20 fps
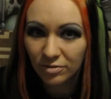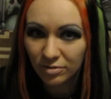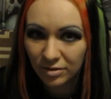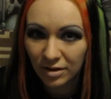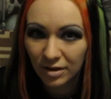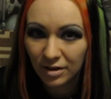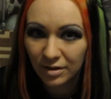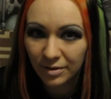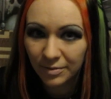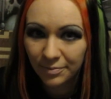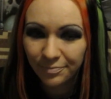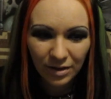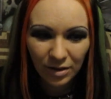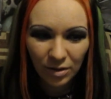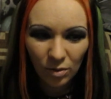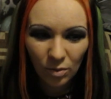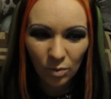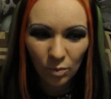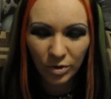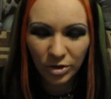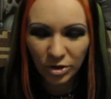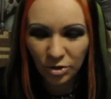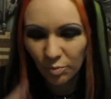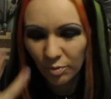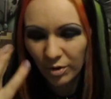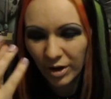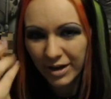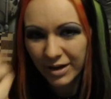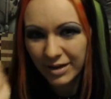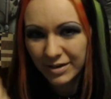thing. When you
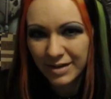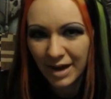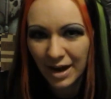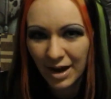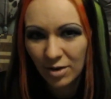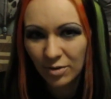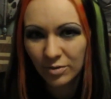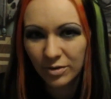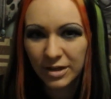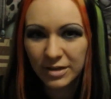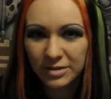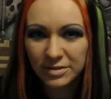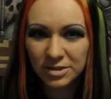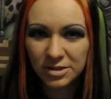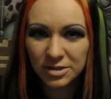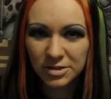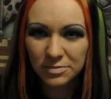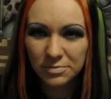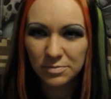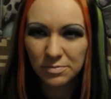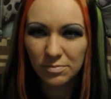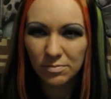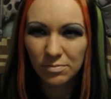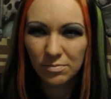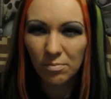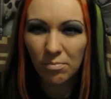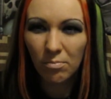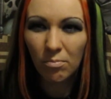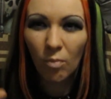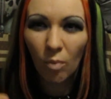break it down, it's
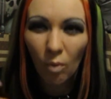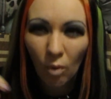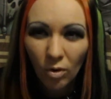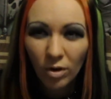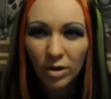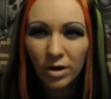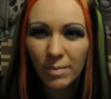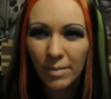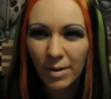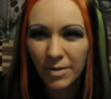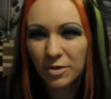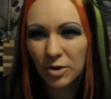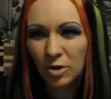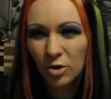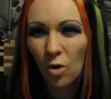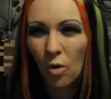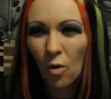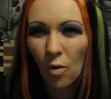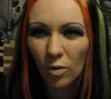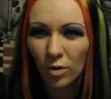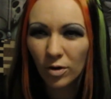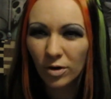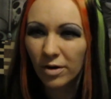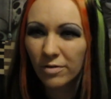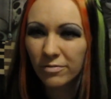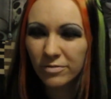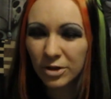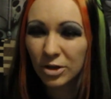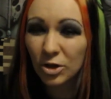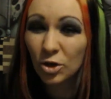more about the core
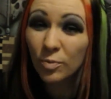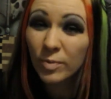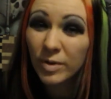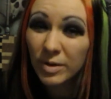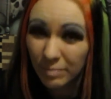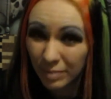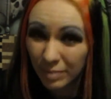of the human